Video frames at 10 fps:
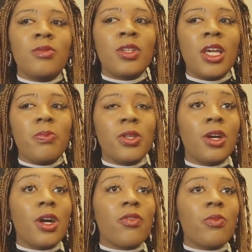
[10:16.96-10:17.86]
keeping
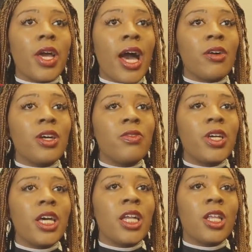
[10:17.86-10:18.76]
the government out of
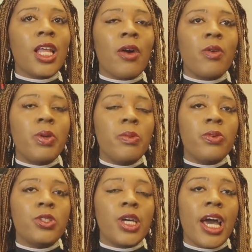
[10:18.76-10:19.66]
it and allowing
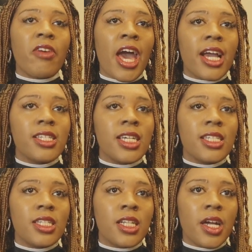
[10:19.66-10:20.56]
people to have
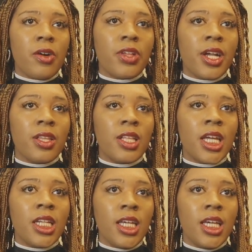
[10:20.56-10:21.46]
access to the health care that
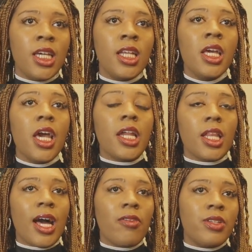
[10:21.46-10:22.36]
they need and
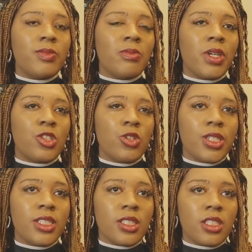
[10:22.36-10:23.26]
allowing them to make
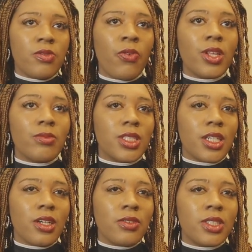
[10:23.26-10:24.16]
choices for
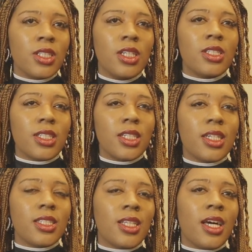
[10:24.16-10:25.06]
themselves. So I think
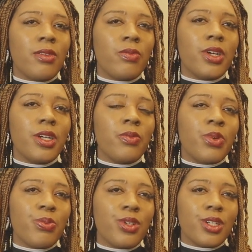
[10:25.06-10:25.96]
that's a lot of what
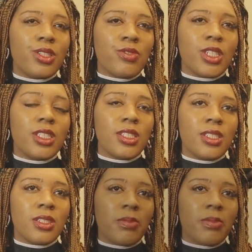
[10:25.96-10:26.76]
reproductive justice is